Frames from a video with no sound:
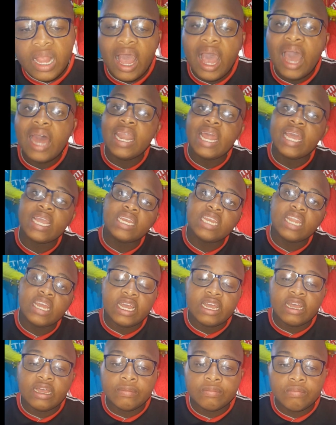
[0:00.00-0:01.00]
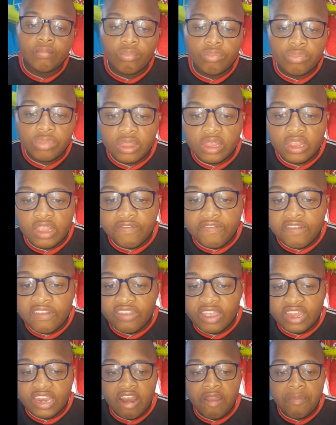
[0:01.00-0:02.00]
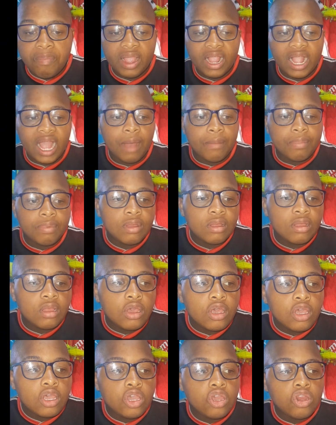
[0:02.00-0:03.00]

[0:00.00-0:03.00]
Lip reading: unlike in the fixture in the Nedbank Cup. He